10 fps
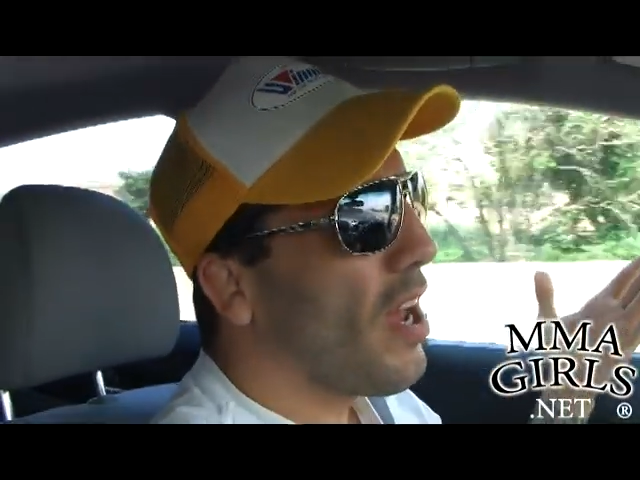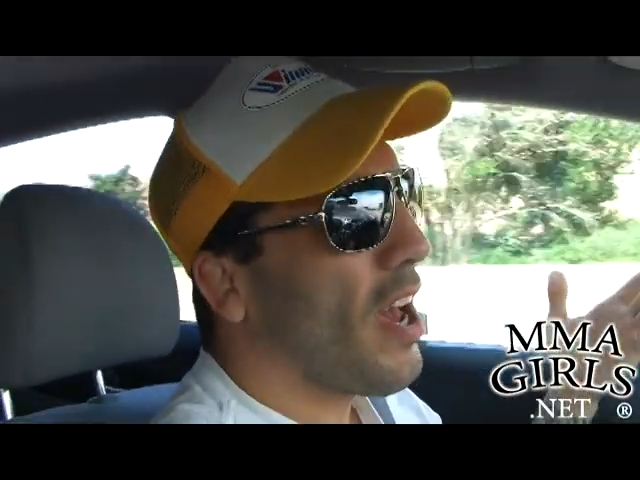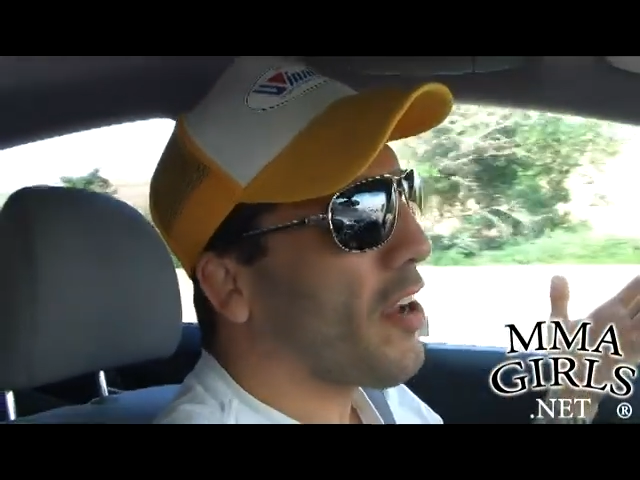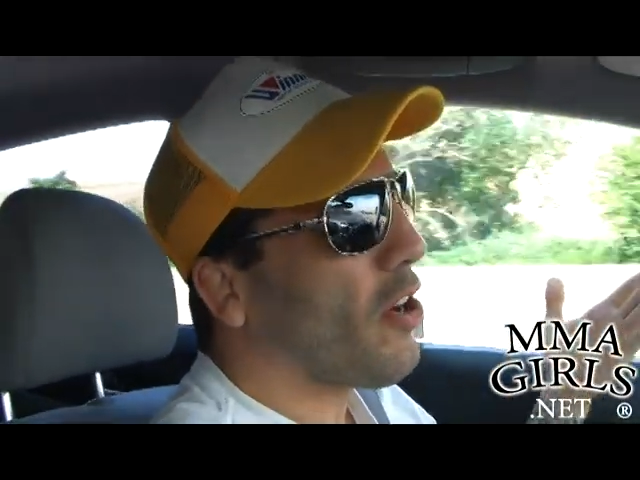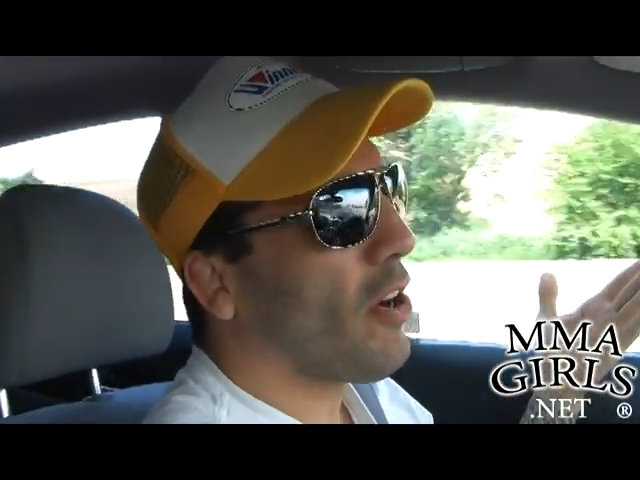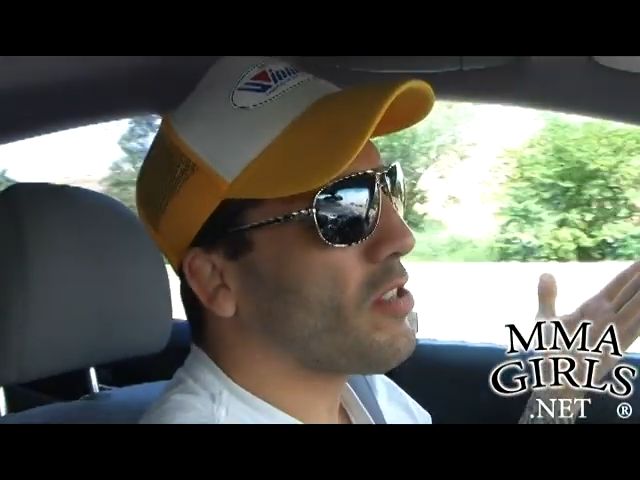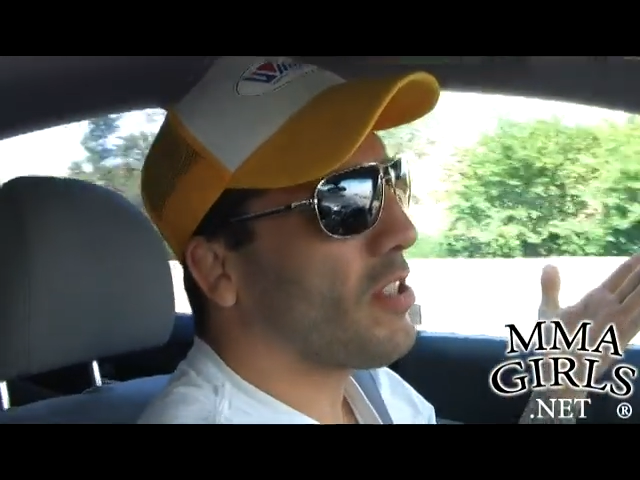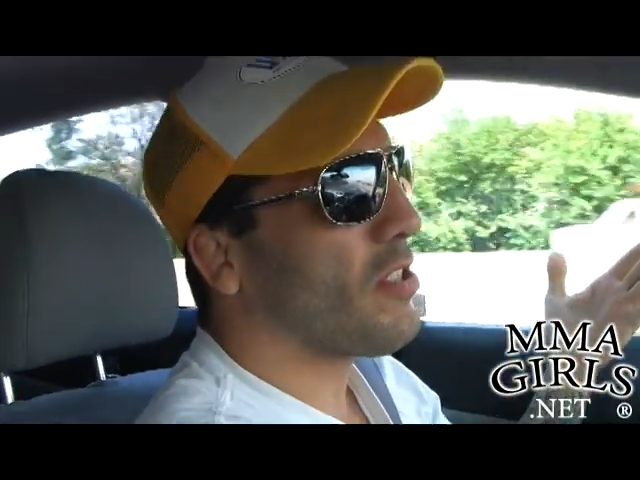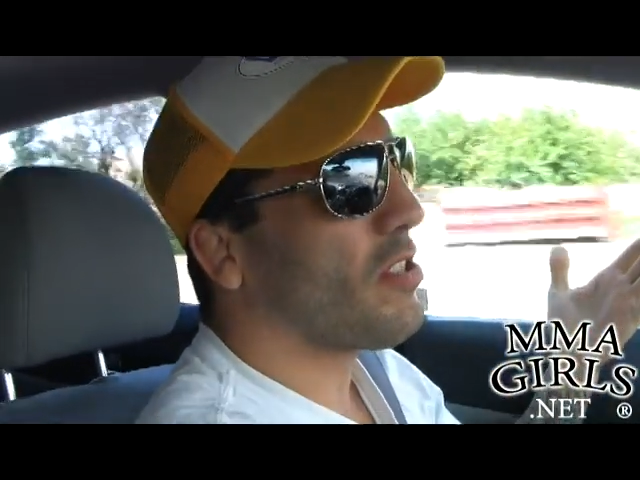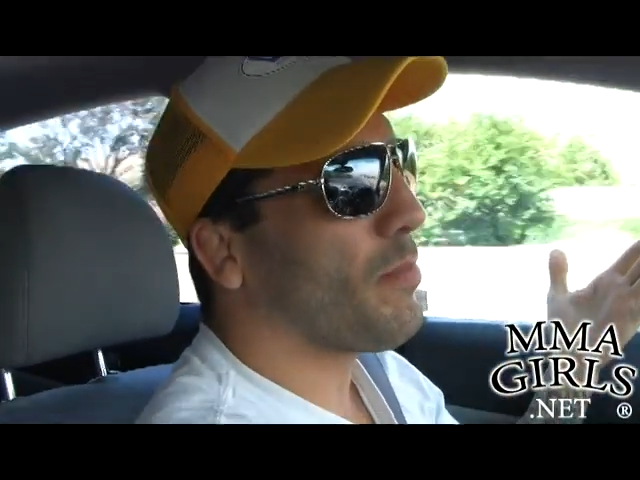And Kurt's
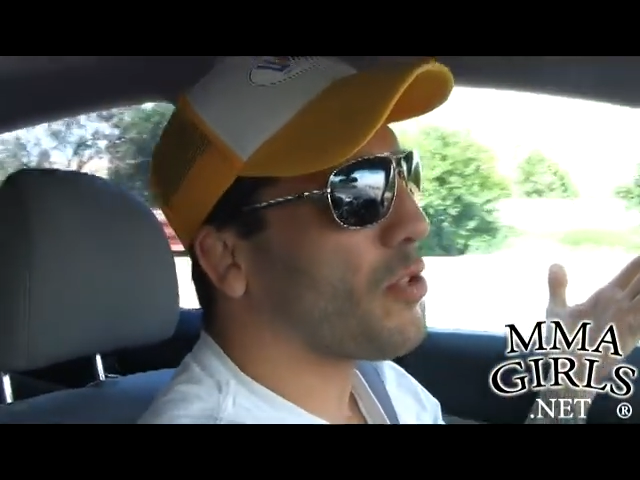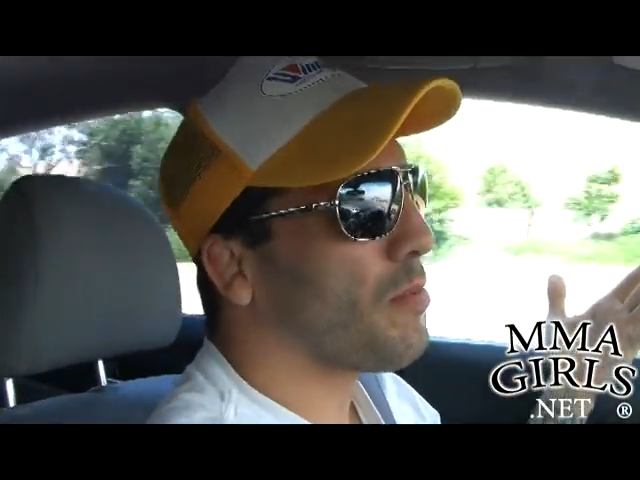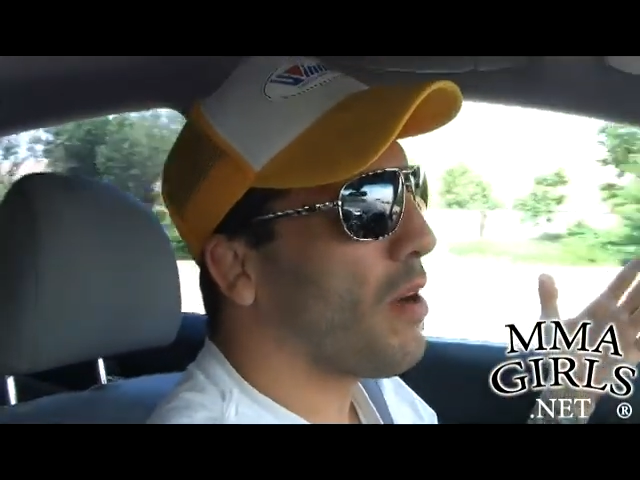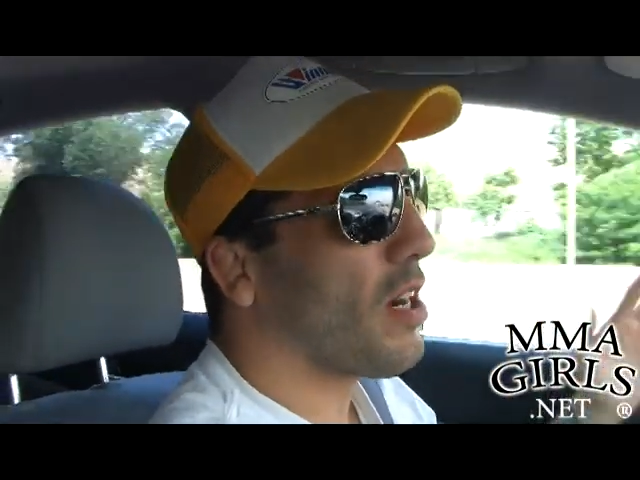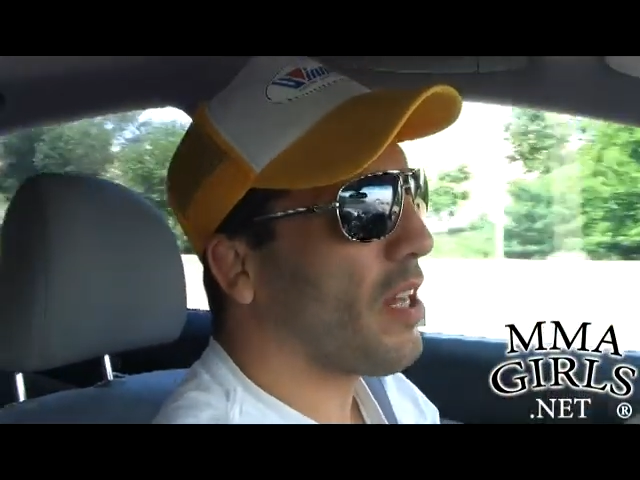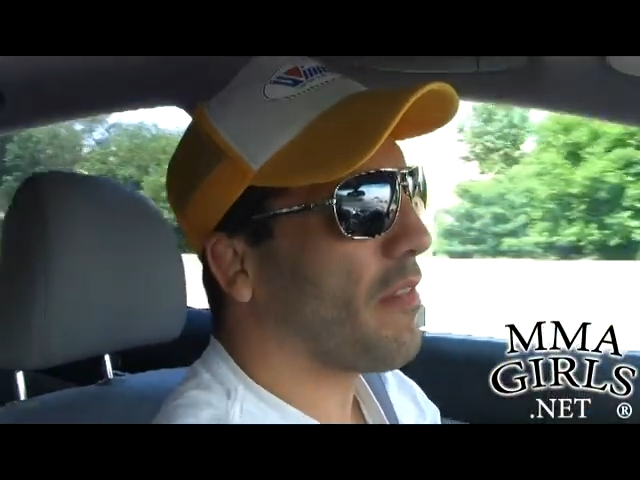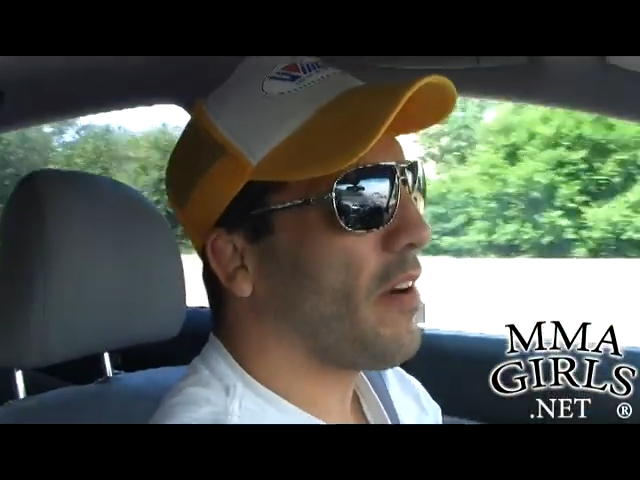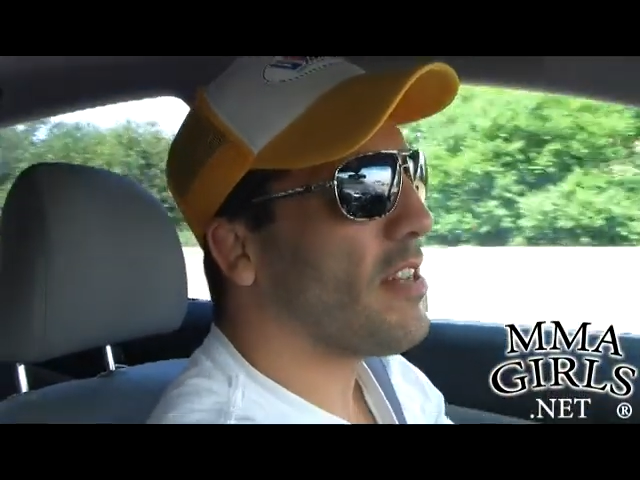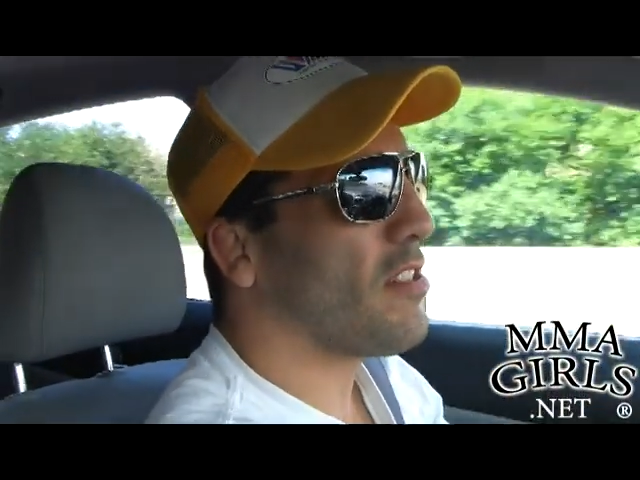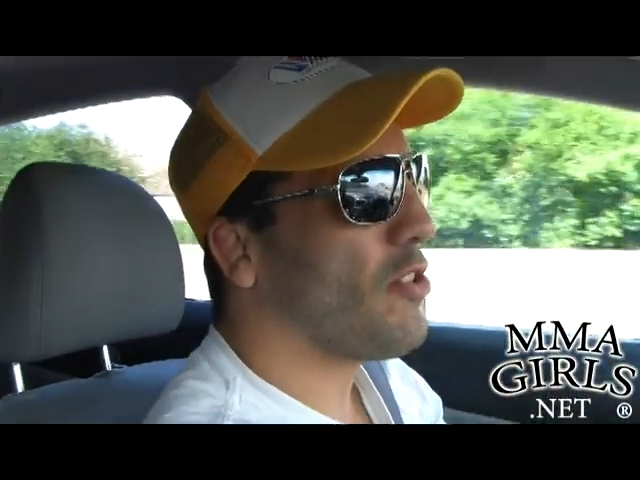just some schmuck that
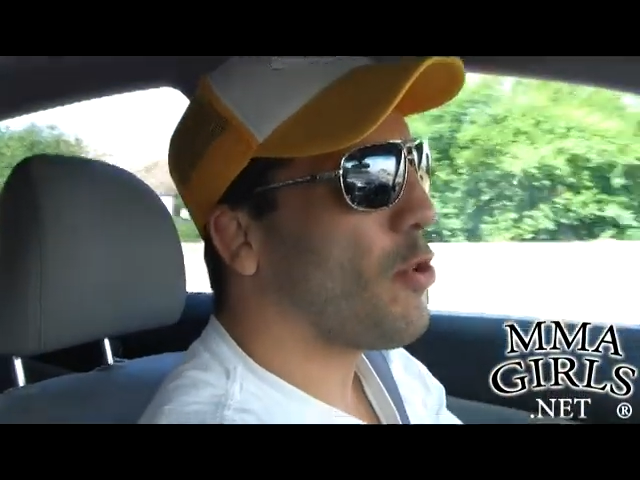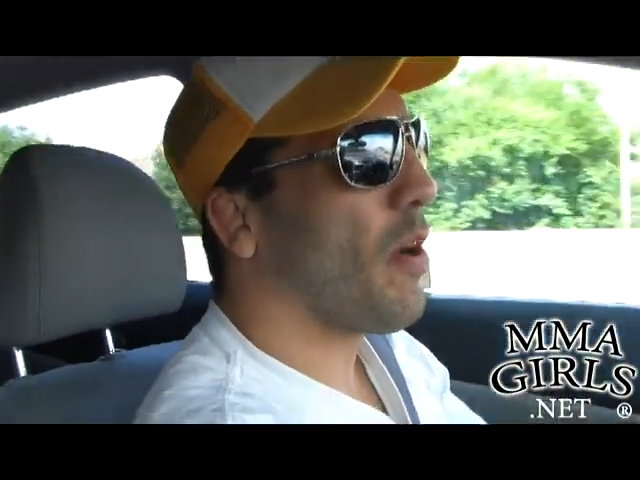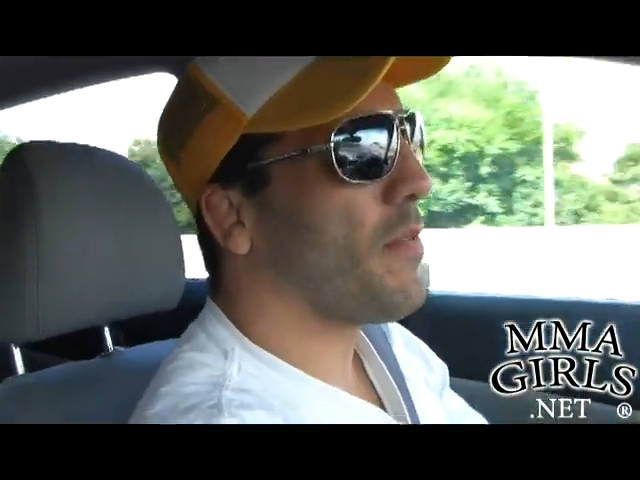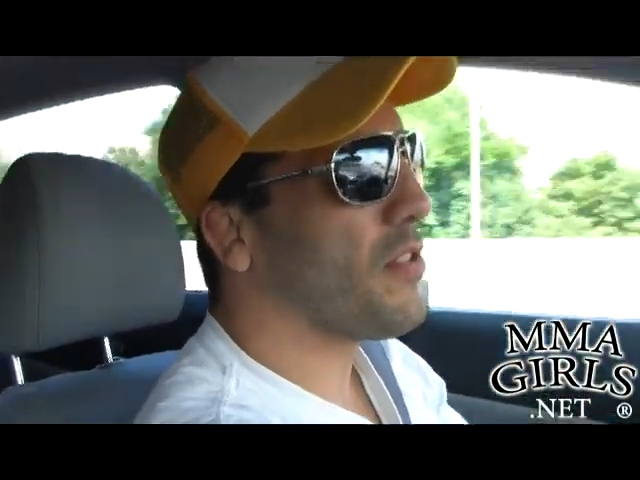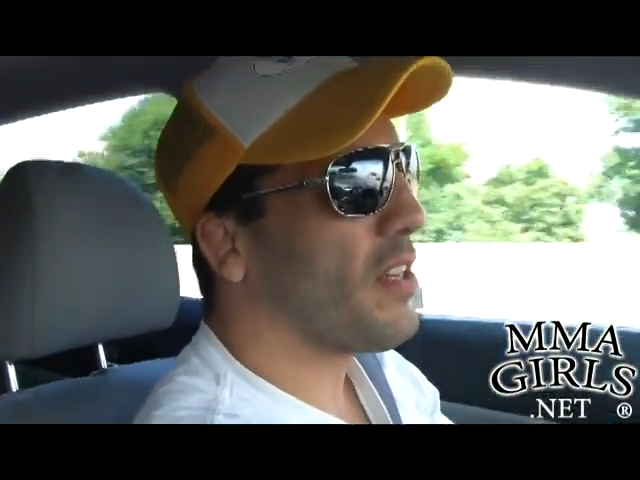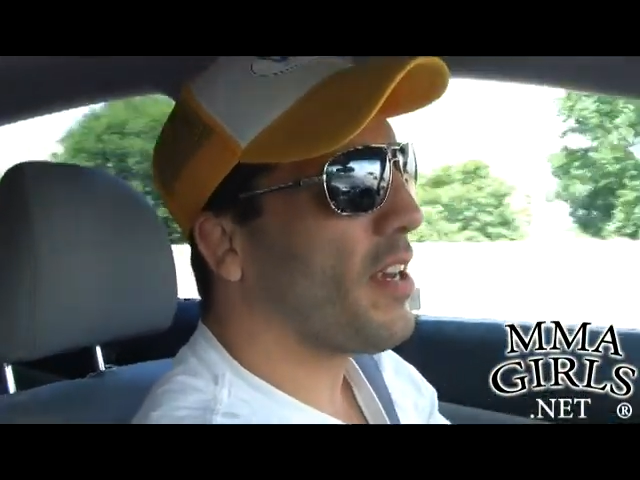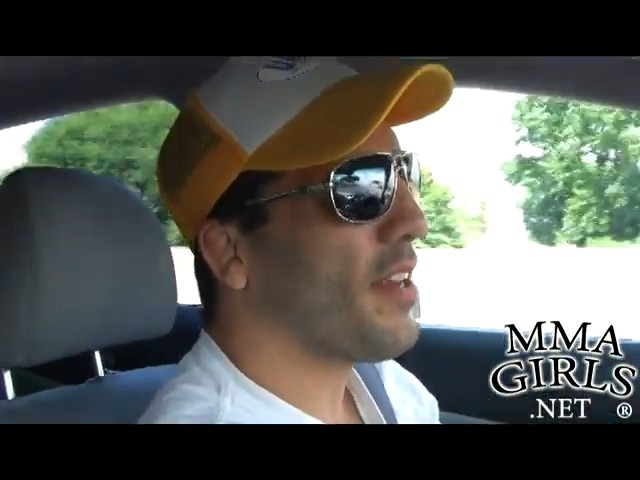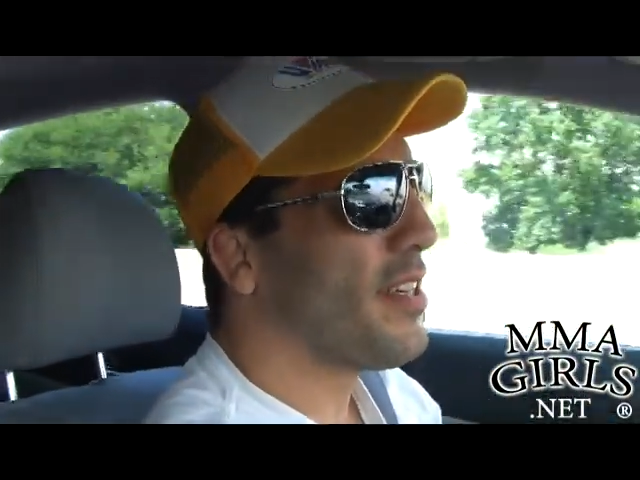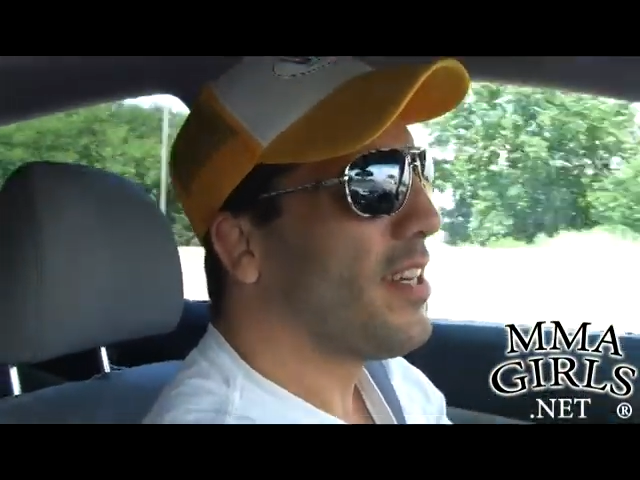fights in the UFC.